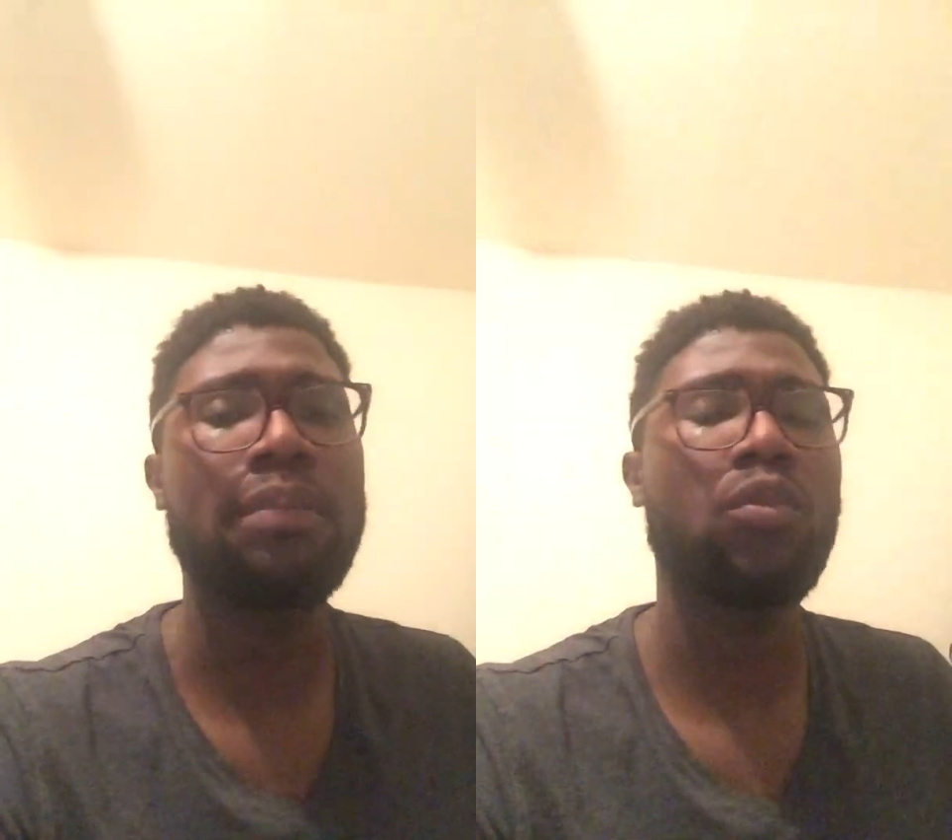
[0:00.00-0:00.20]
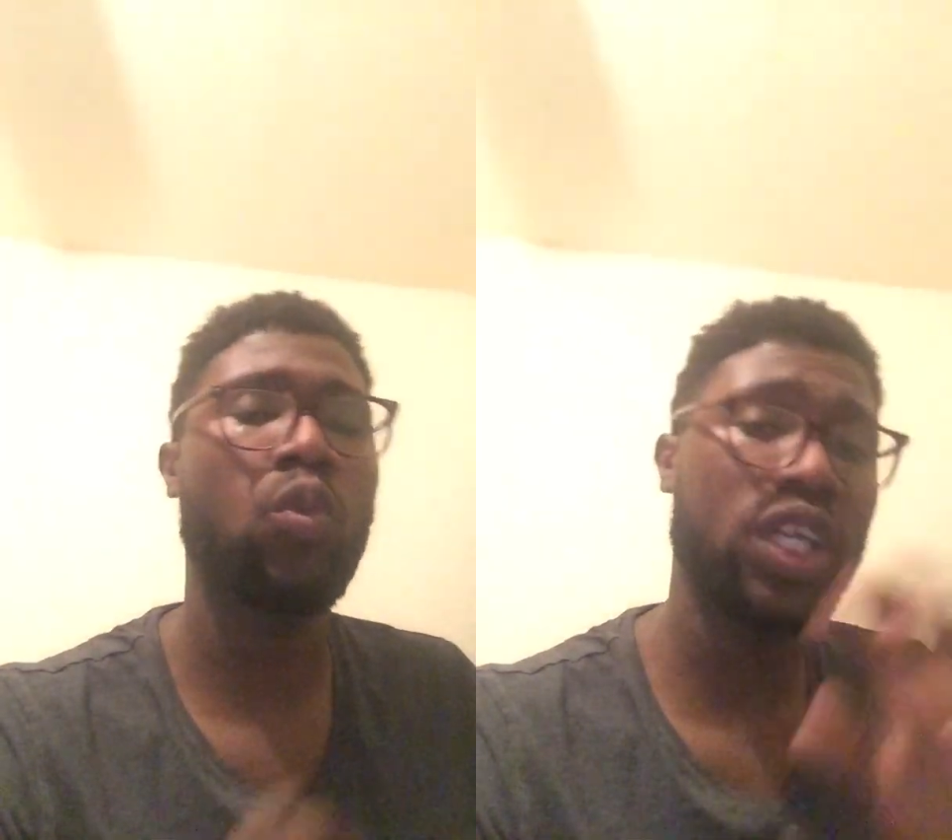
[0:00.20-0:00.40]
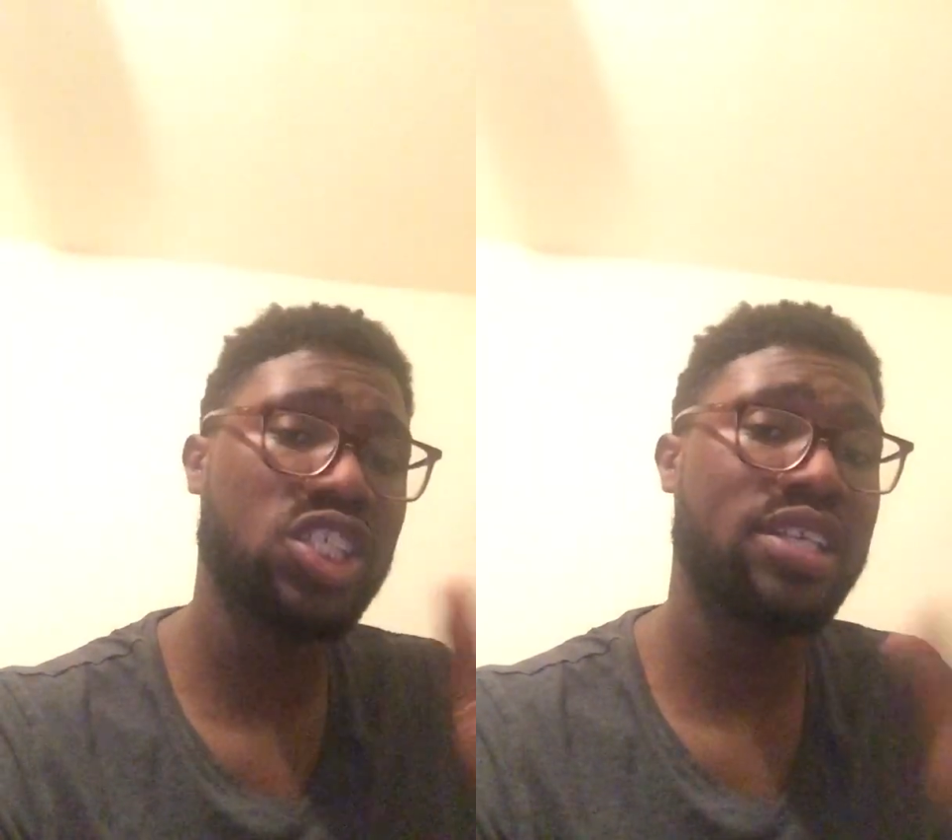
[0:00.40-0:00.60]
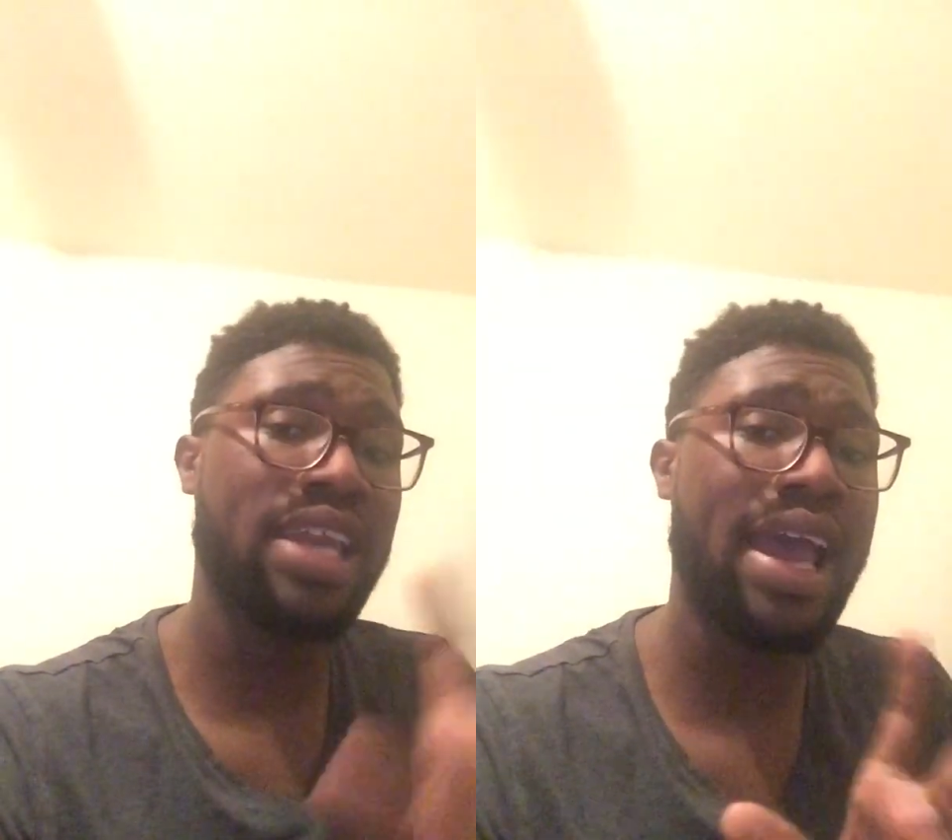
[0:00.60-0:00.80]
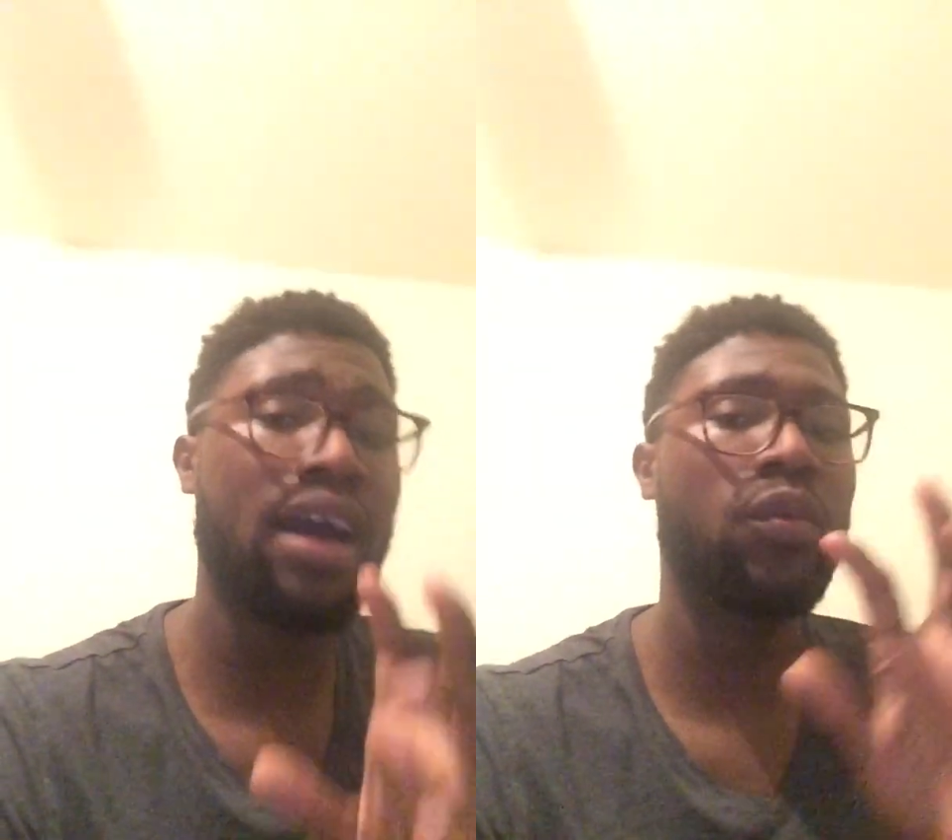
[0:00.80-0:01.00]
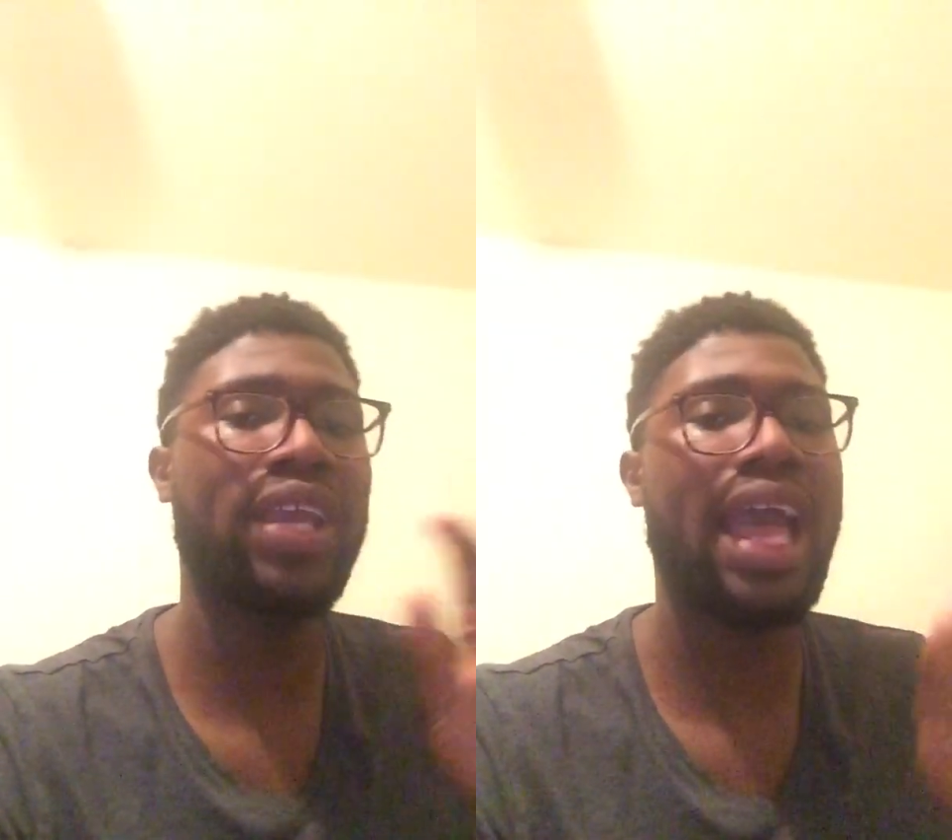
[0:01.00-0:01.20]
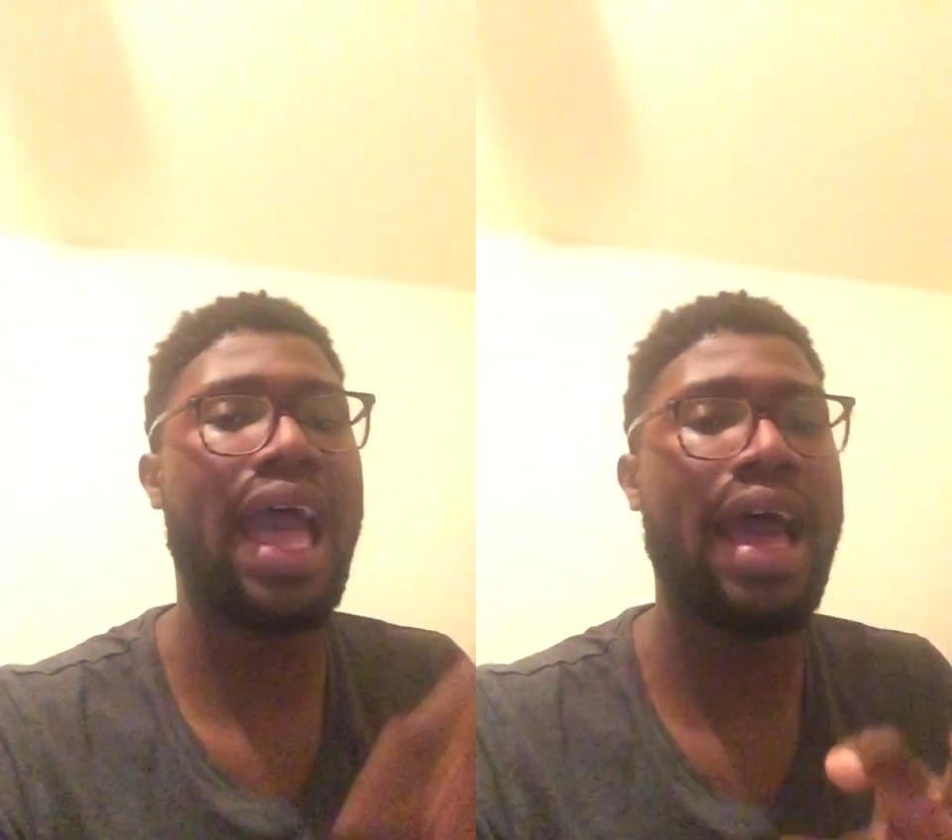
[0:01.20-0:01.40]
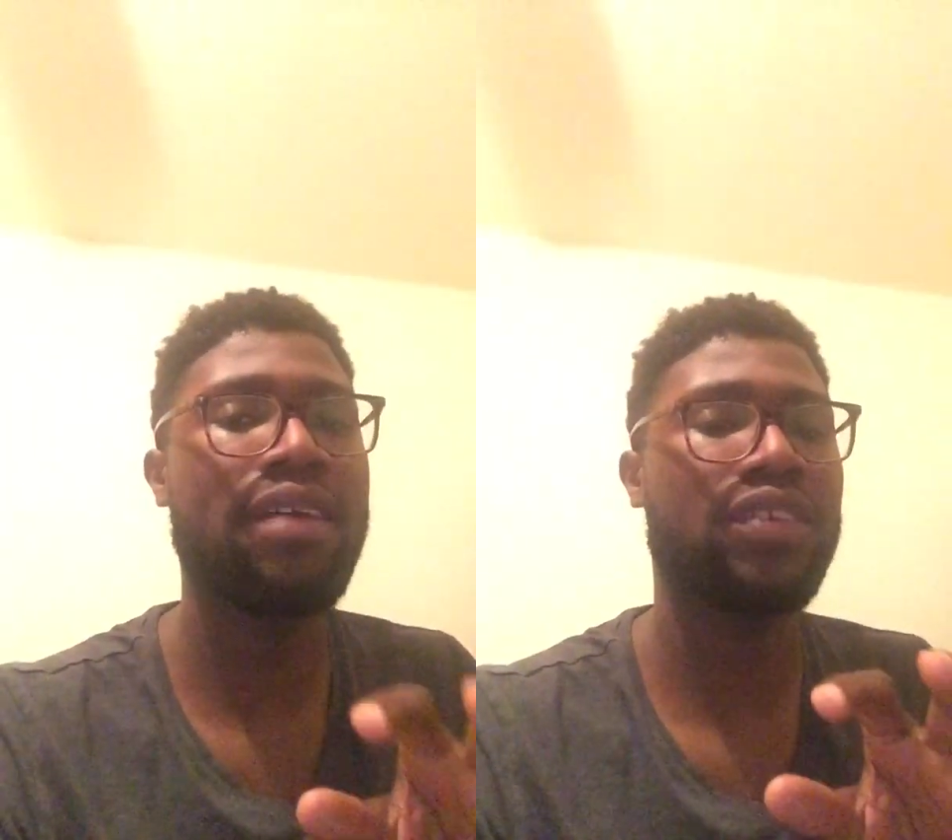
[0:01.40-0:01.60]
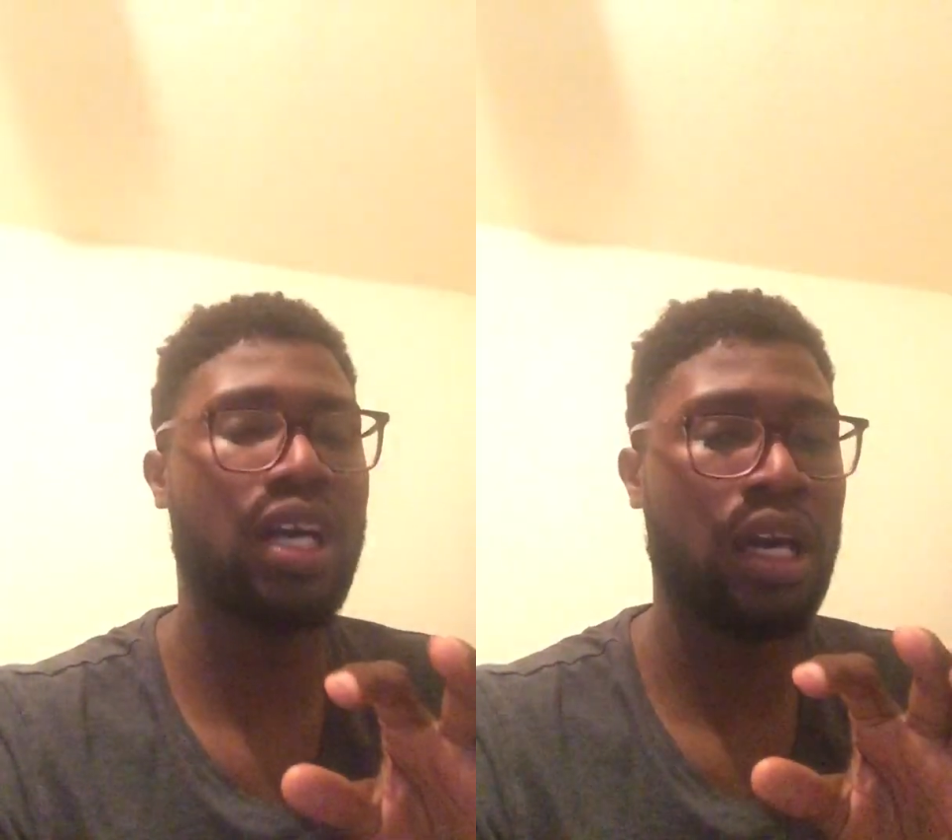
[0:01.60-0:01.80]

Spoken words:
which now we have